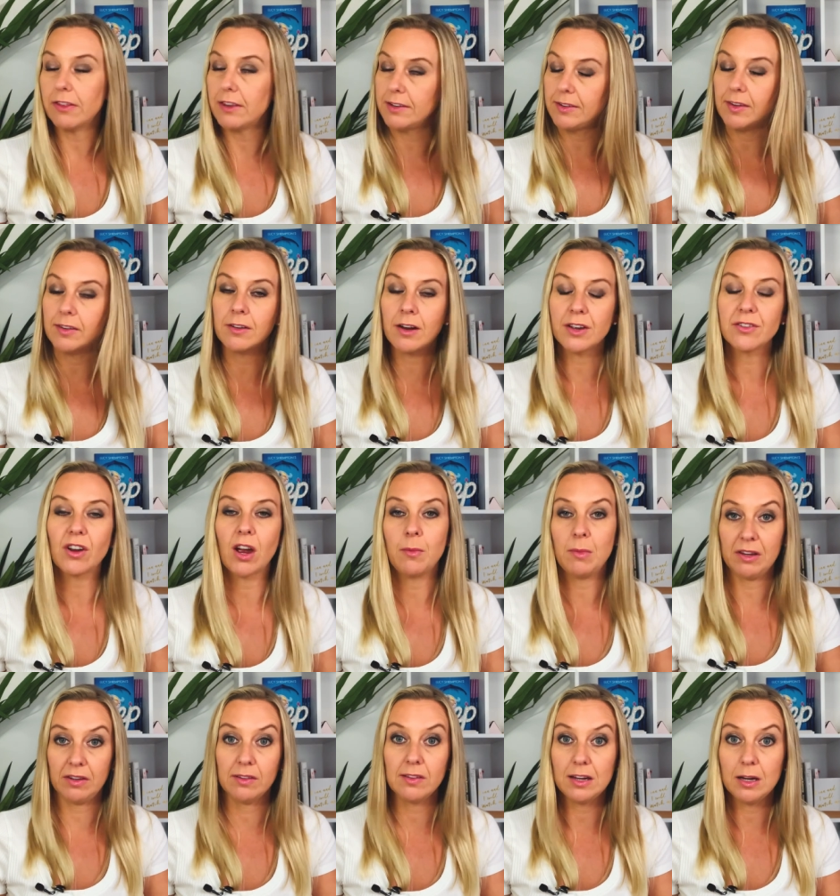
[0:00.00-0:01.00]
This is nighttime,
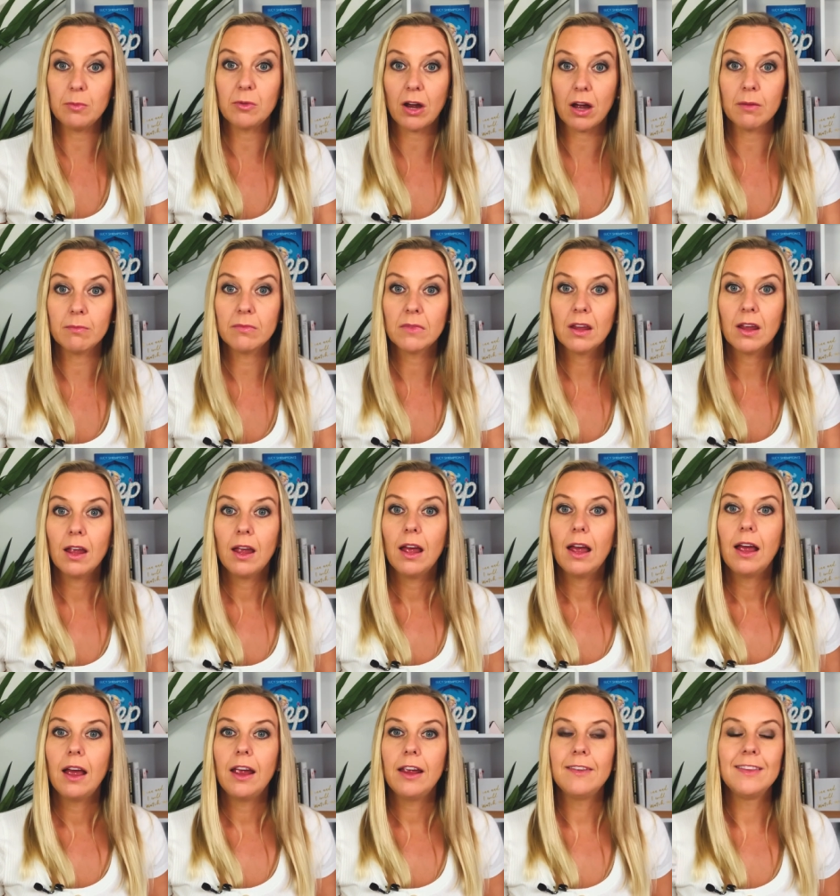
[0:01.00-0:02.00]
it's sleep time.
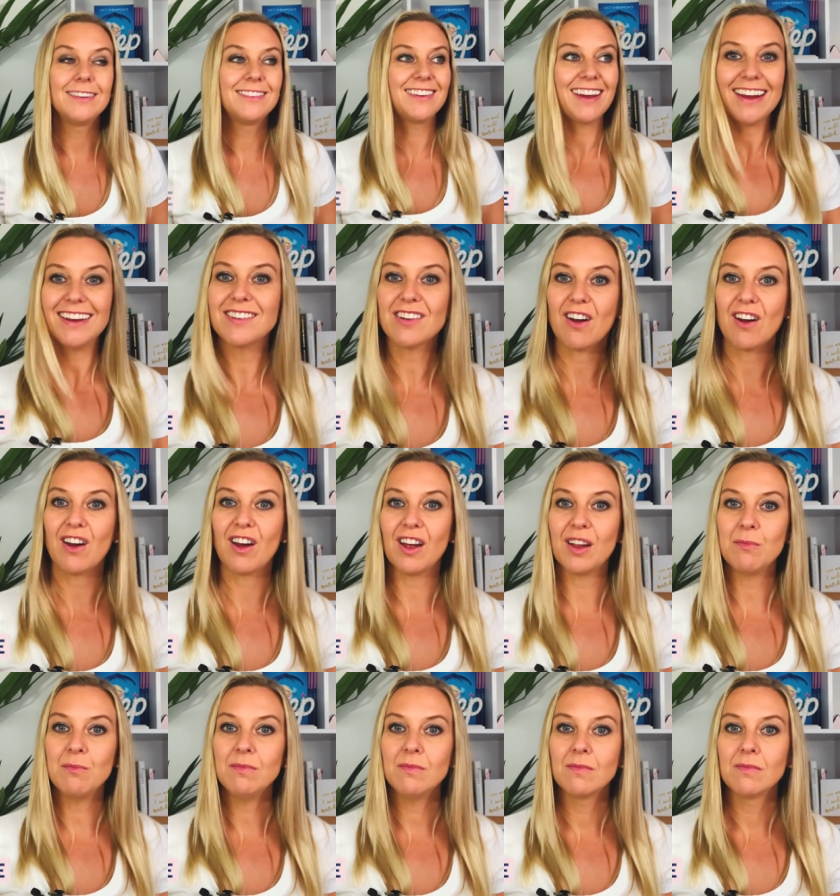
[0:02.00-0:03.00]
In the
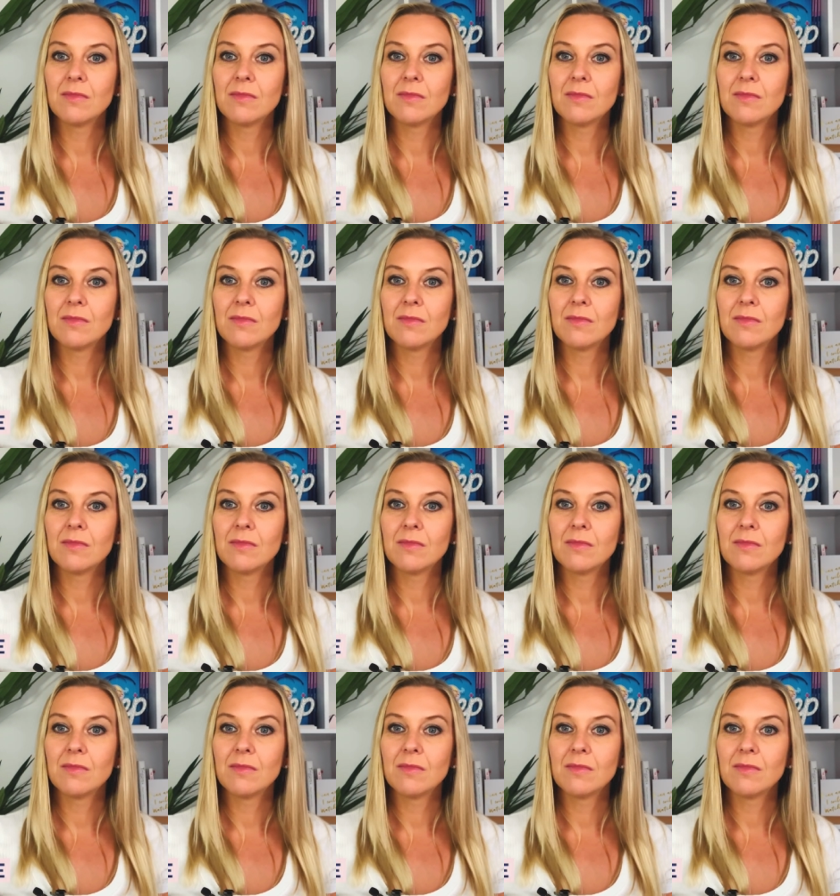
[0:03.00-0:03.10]
daytime,